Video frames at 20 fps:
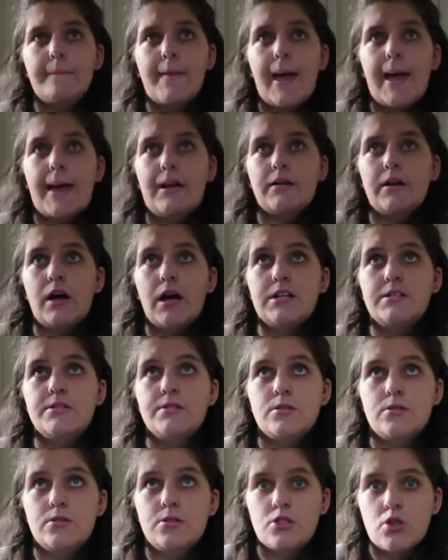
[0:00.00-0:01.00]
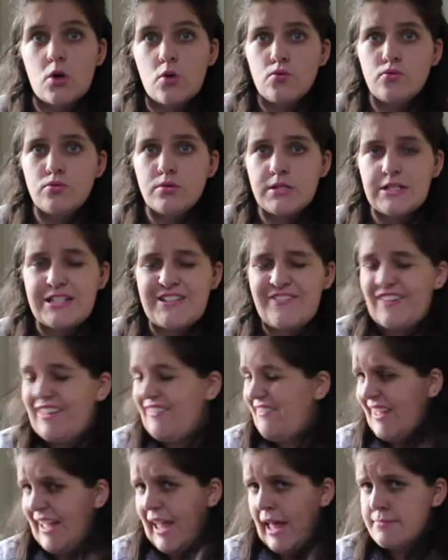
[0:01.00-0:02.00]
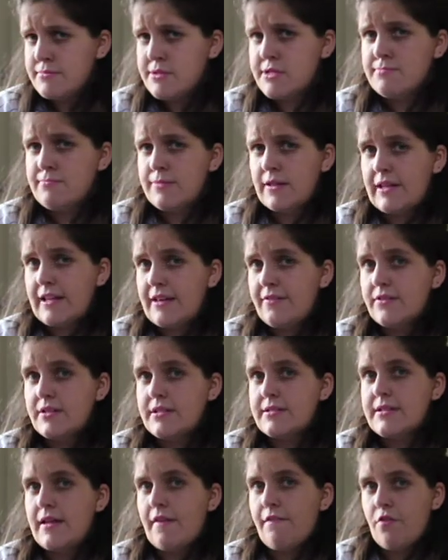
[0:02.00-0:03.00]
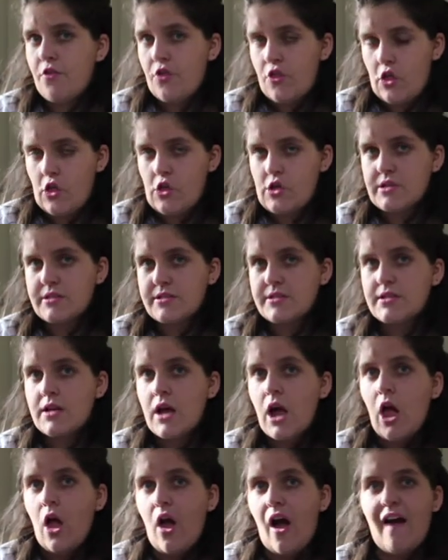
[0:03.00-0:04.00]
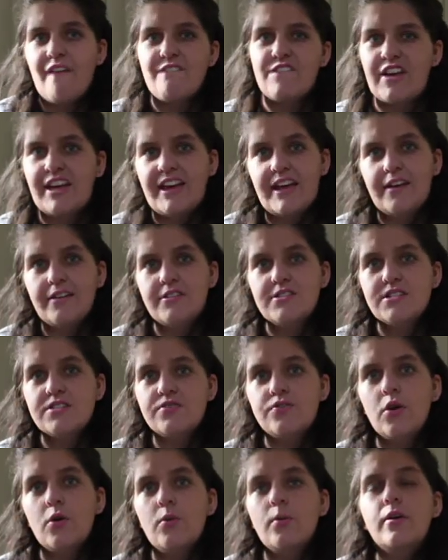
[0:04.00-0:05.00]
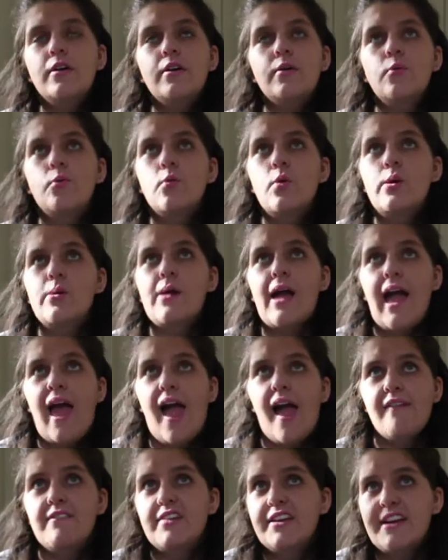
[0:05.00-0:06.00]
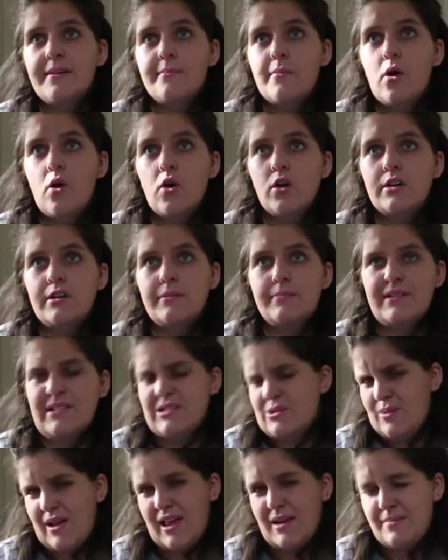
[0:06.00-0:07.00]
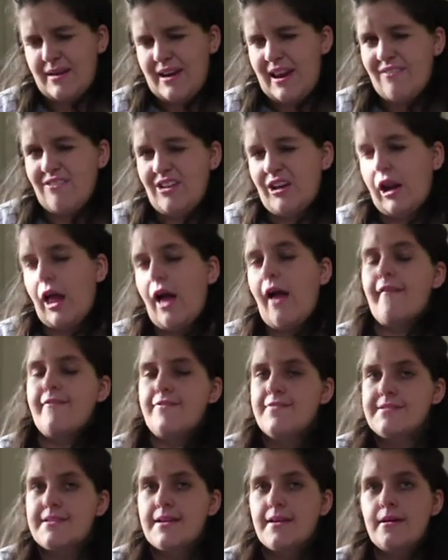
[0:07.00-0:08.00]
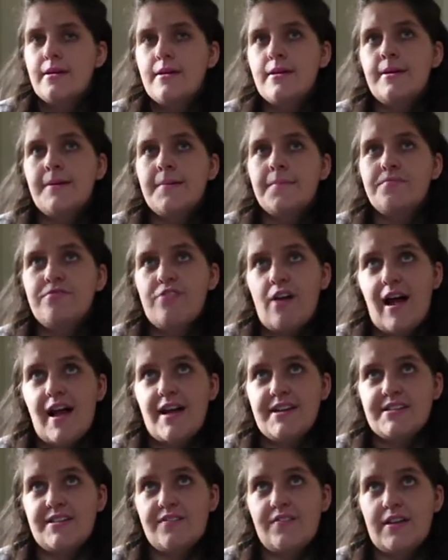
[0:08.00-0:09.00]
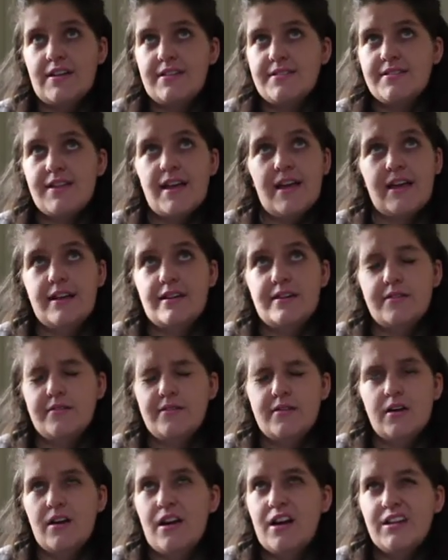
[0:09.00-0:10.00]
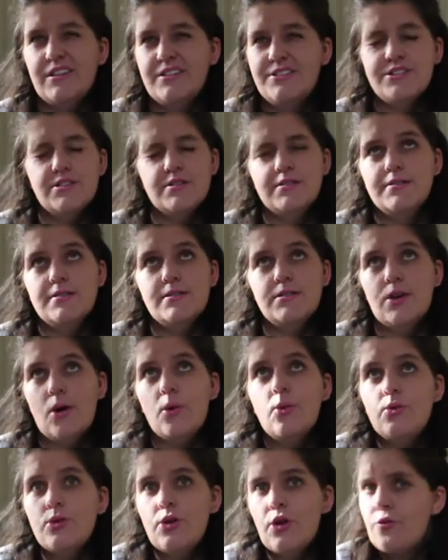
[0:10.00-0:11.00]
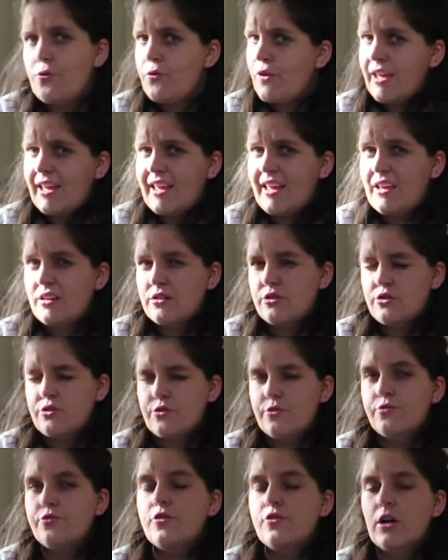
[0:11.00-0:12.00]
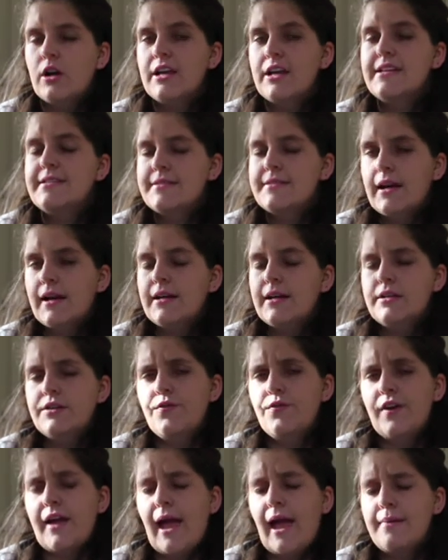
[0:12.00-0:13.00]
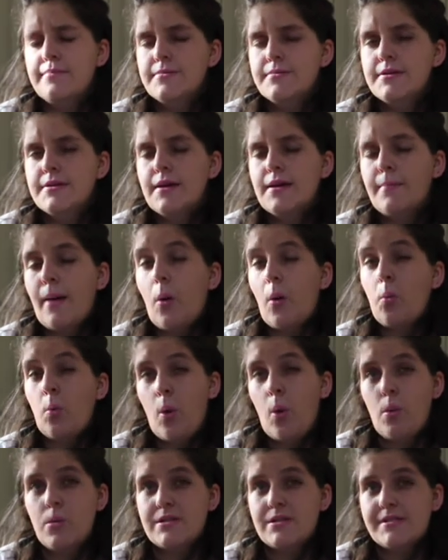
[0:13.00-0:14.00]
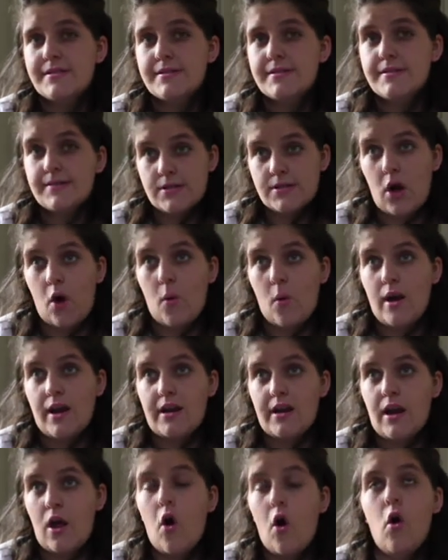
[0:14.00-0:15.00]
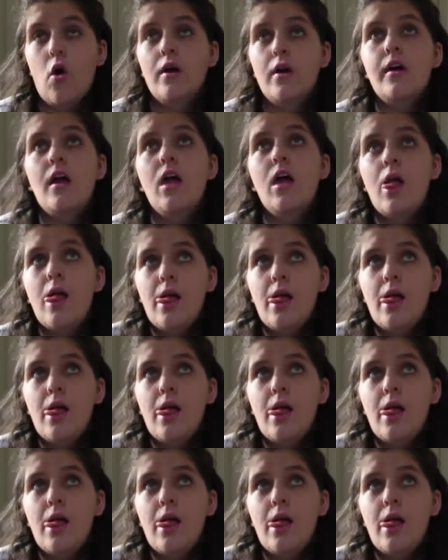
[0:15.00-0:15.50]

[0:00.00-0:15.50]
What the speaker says: And I don't think the captain believed us at first. I think he just thought we were having him on because we had been having laughs prior to this, and I just don't think it fully sunk into the captain about what was going on.